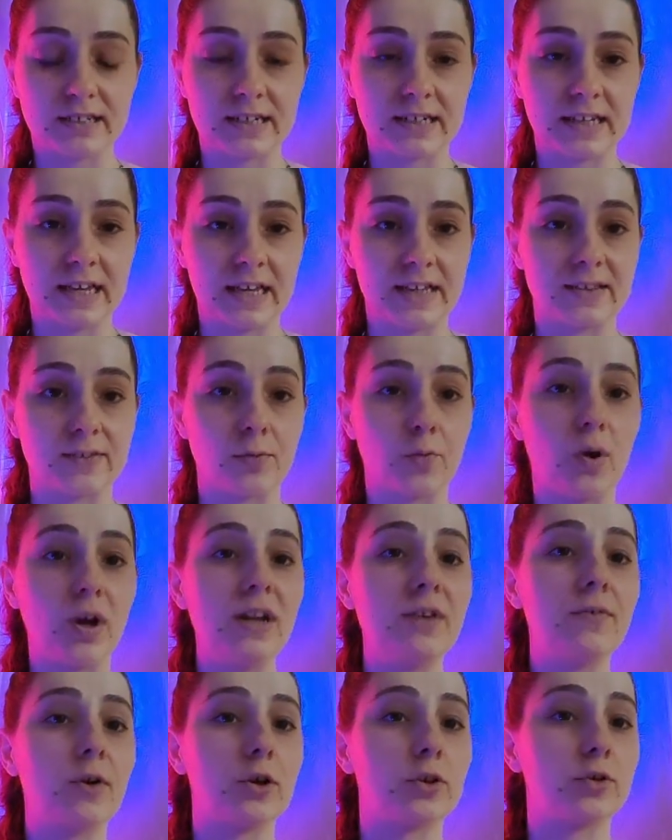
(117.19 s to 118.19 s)
create
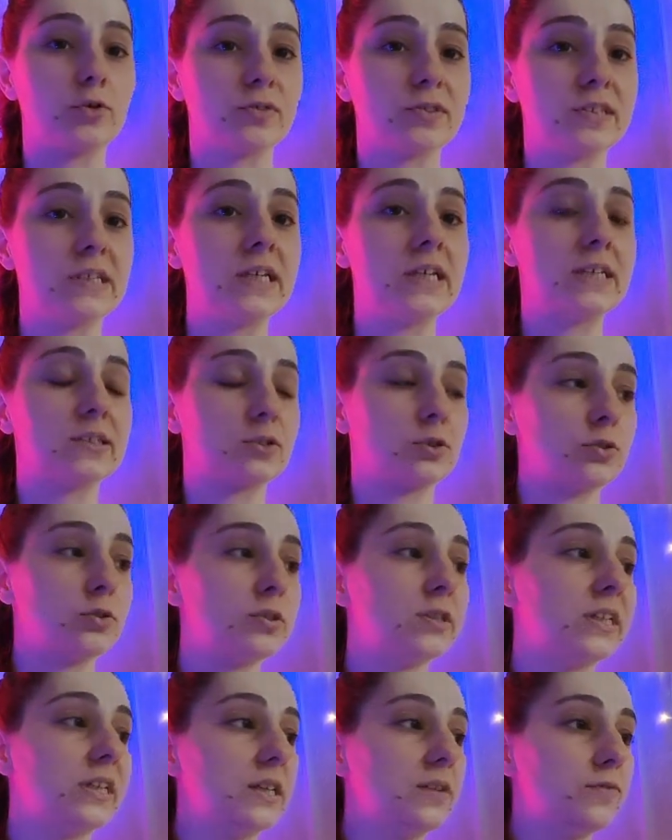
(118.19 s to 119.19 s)
whatever you think is going
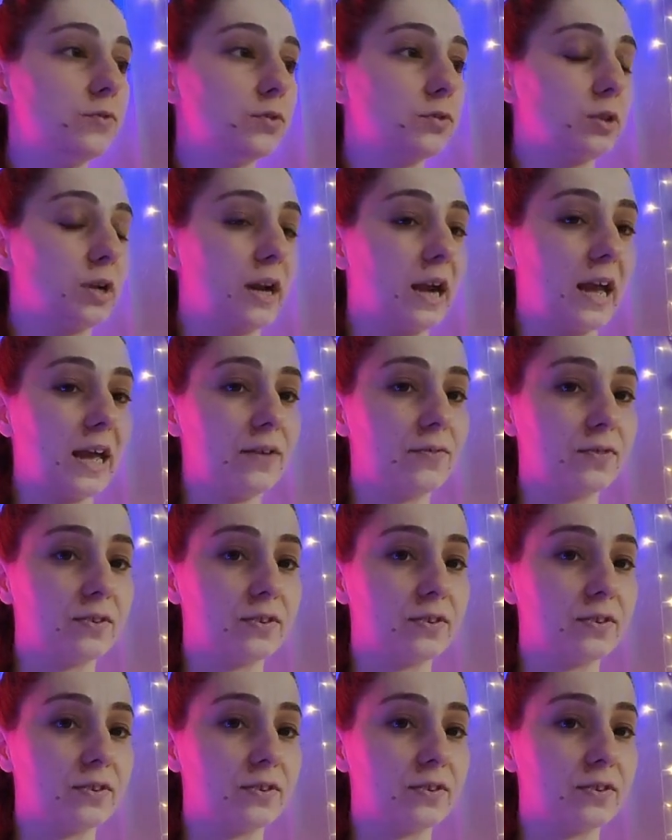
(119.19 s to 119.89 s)
to give you the life